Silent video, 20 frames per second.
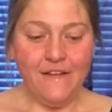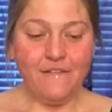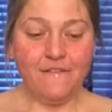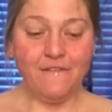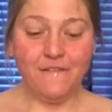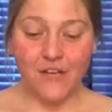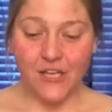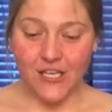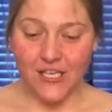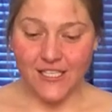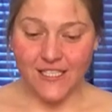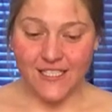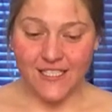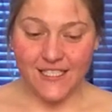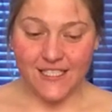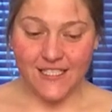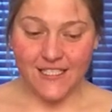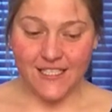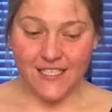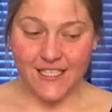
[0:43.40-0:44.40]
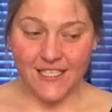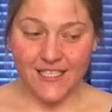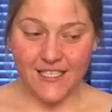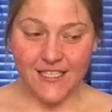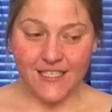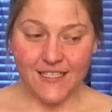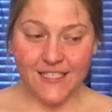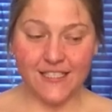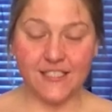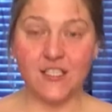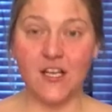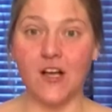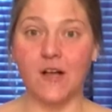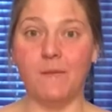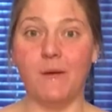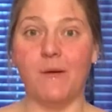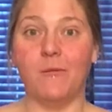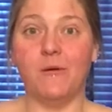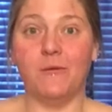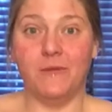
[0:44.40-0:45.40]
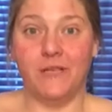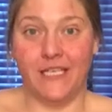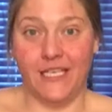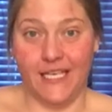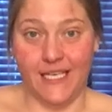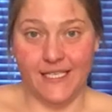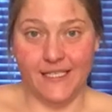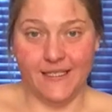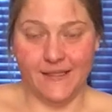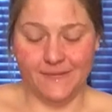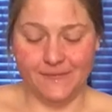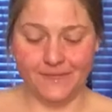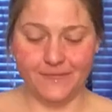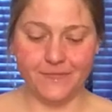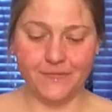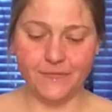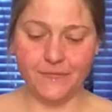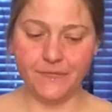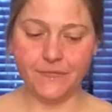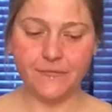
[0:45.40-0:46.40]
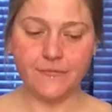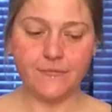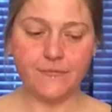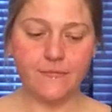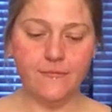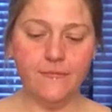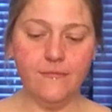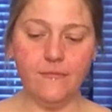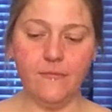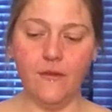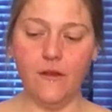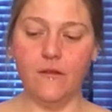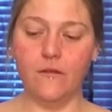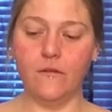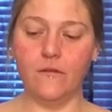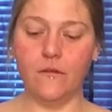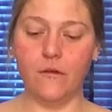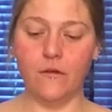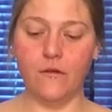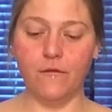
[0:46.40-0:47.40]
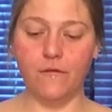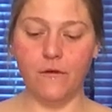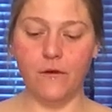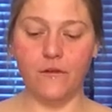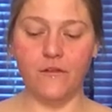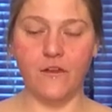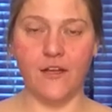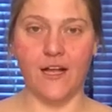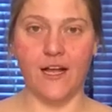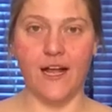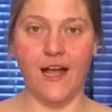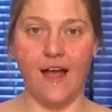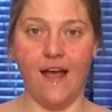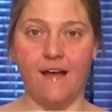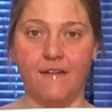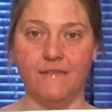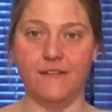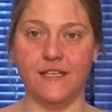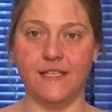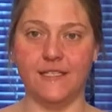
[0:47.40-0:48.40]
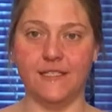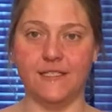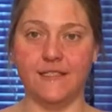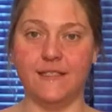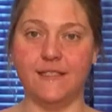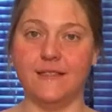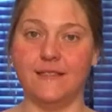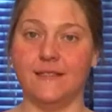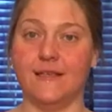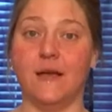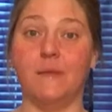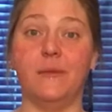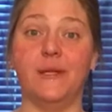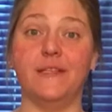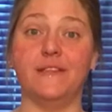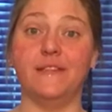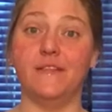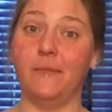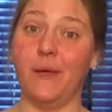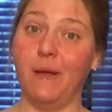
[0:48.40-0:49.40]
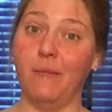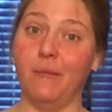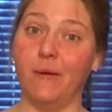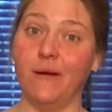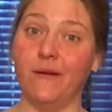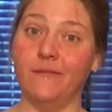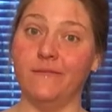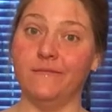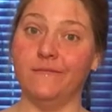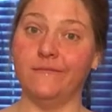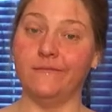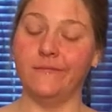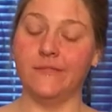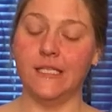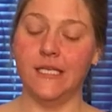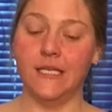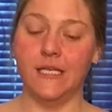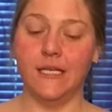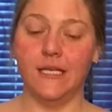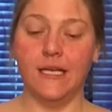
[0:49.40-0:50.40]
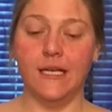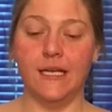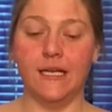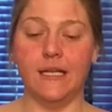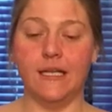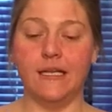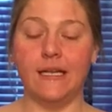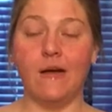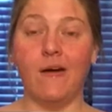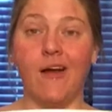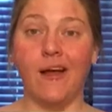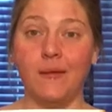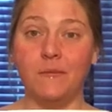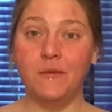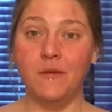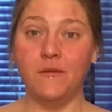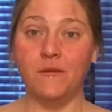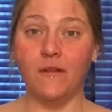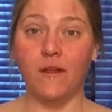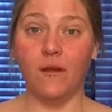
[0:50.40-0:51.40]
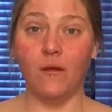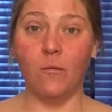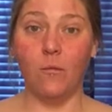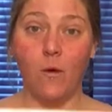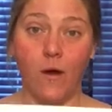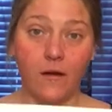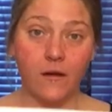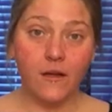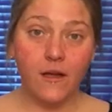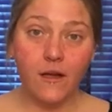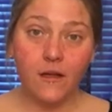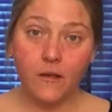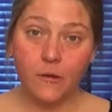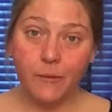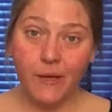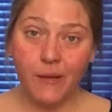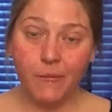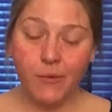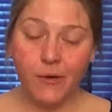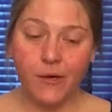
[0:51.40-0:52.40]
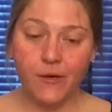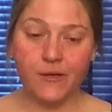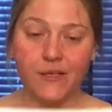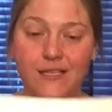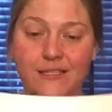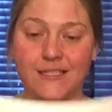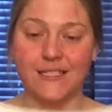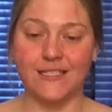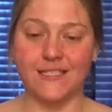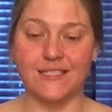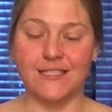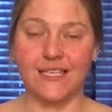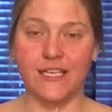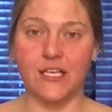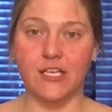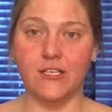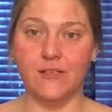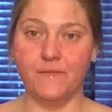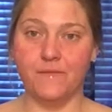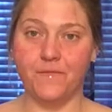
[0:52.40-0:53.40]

First, let's talk about what we need. So the first thing I have is a piece of paper. Now I'm using watercolor paper because it's thicker,